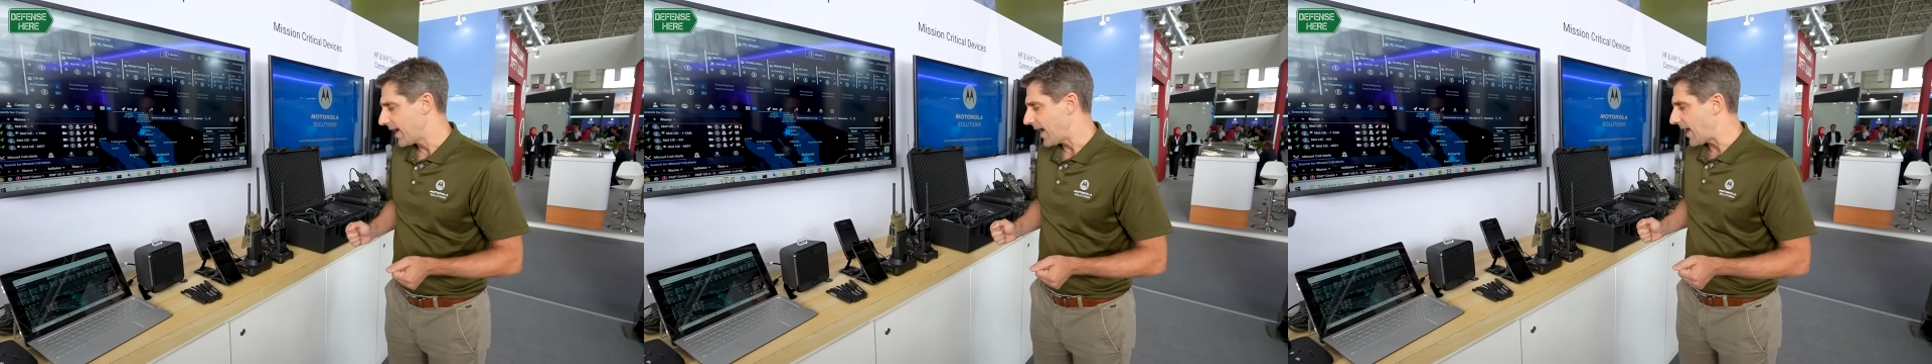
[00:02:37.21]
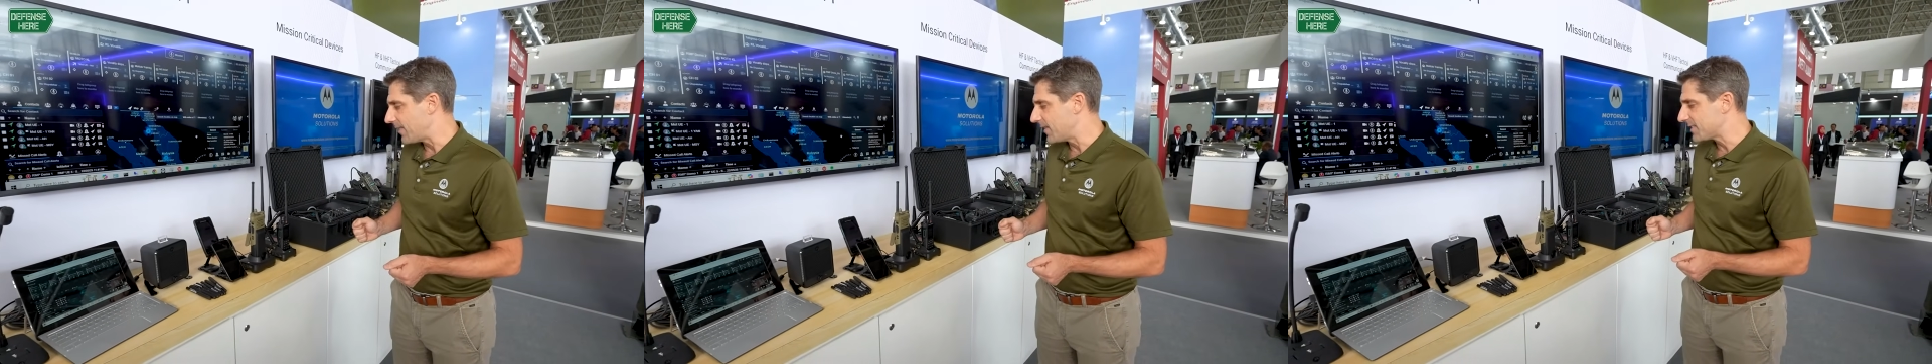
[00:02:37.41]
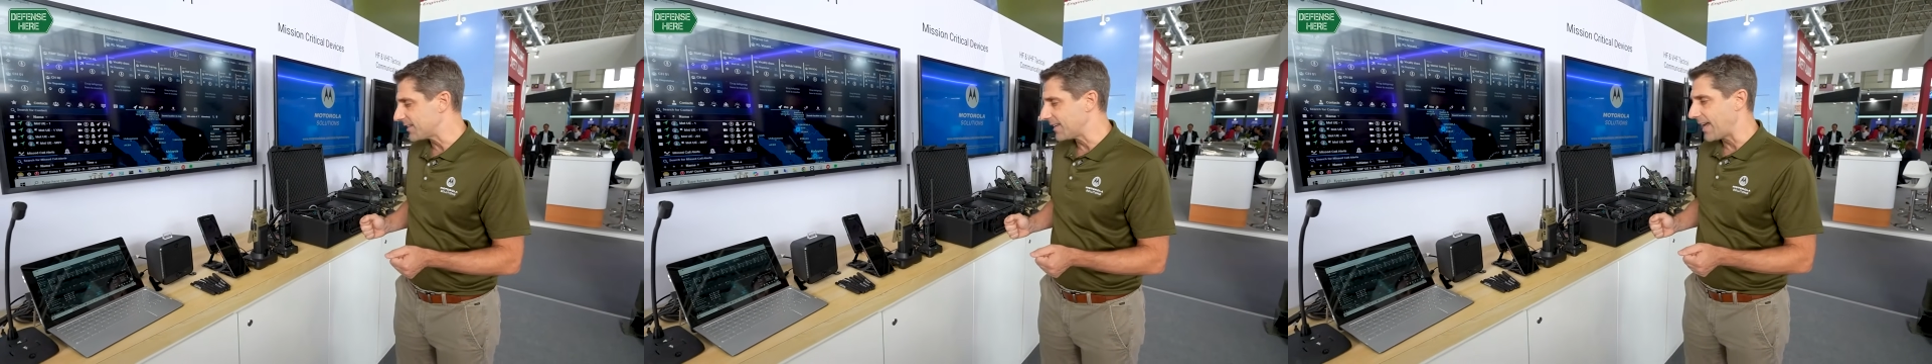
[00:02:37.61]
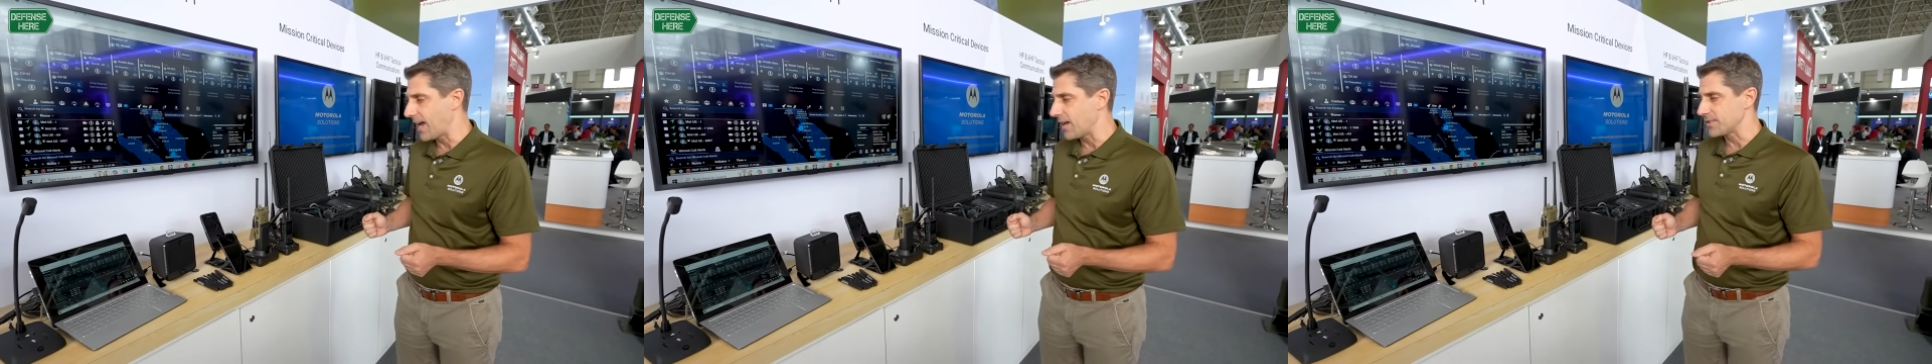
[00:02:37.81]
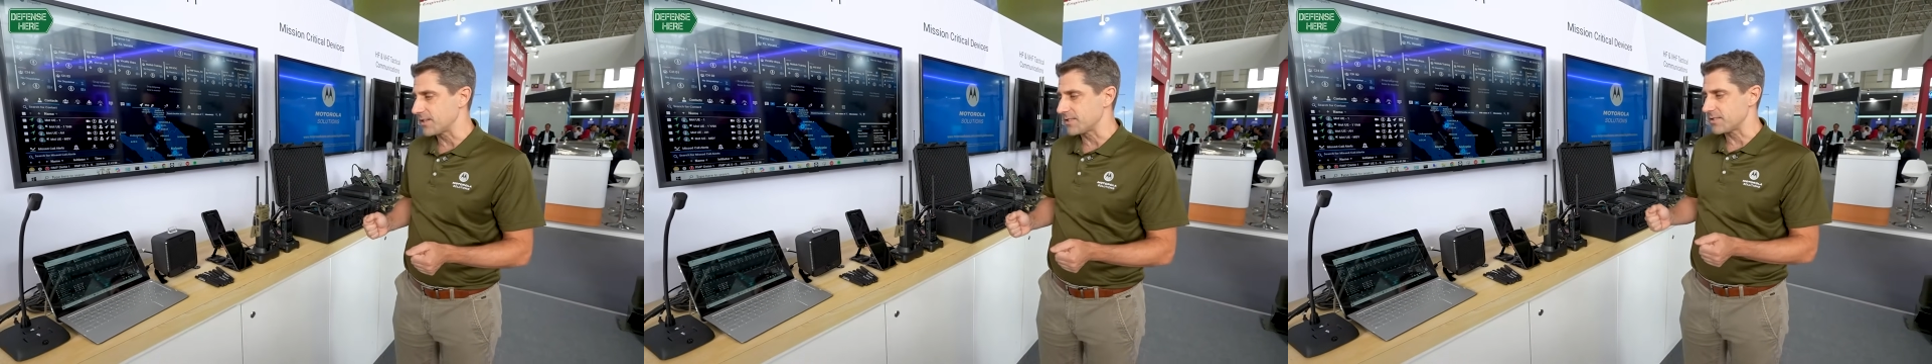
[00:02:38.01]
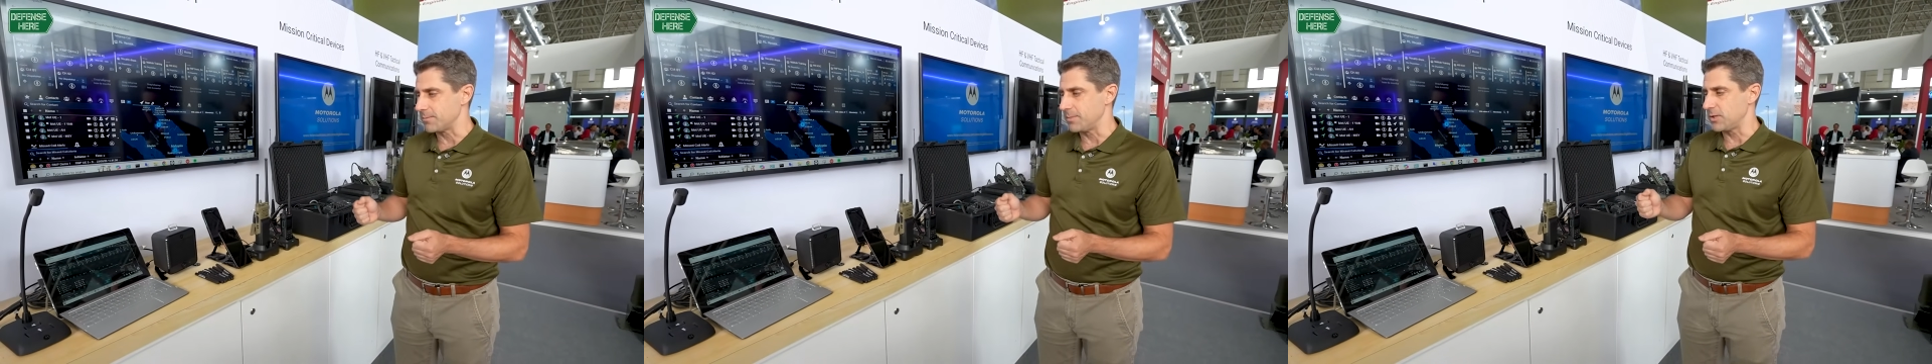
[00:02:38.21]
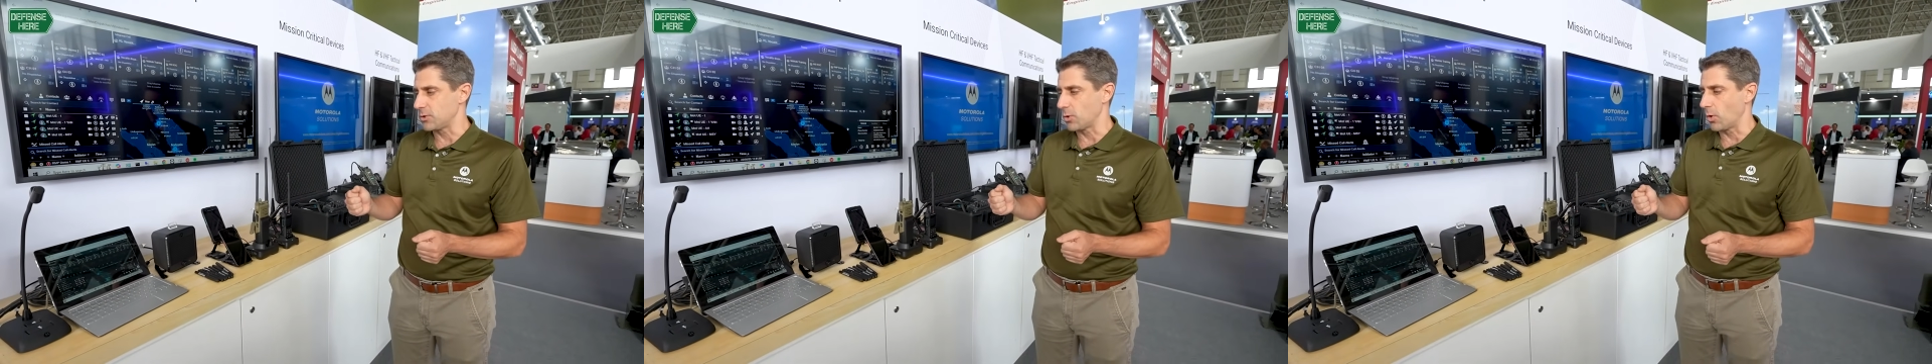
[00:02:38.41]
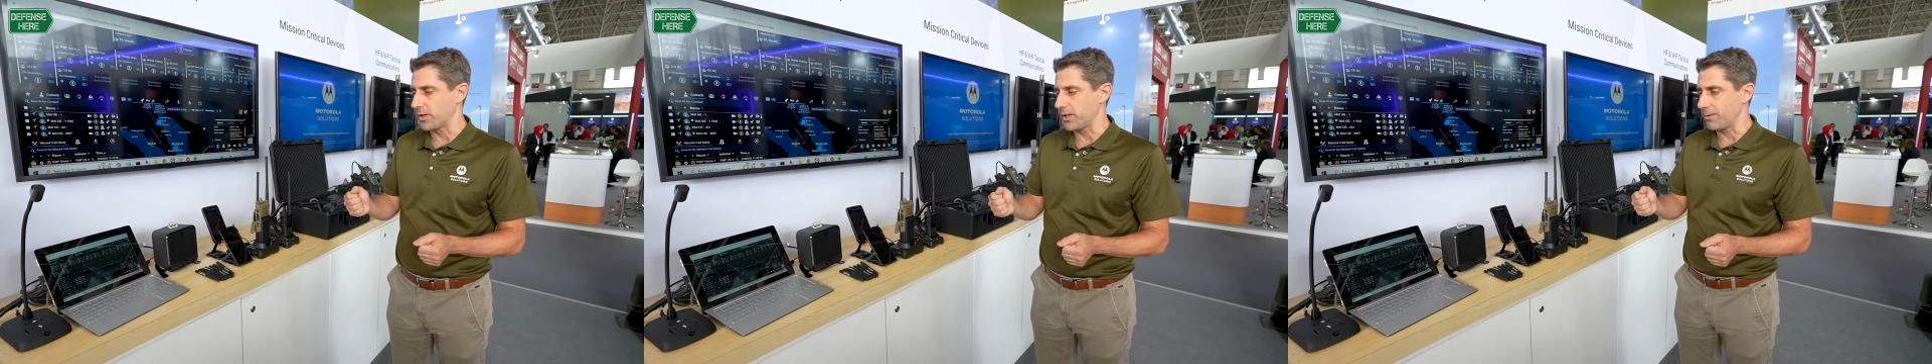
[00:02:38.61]
And this allows us to be
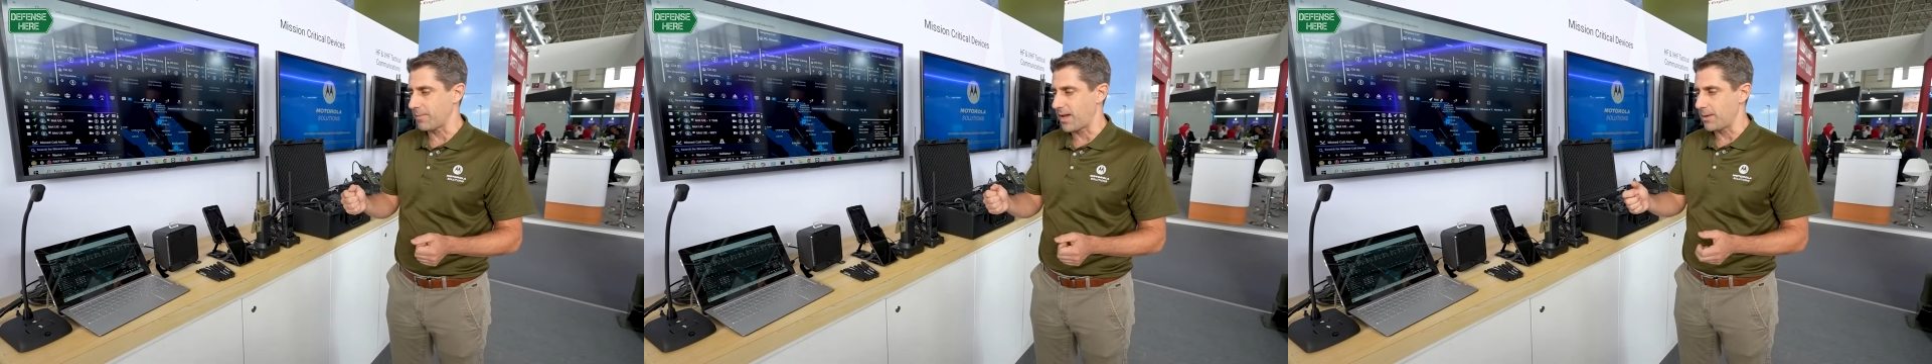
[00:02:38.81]
talking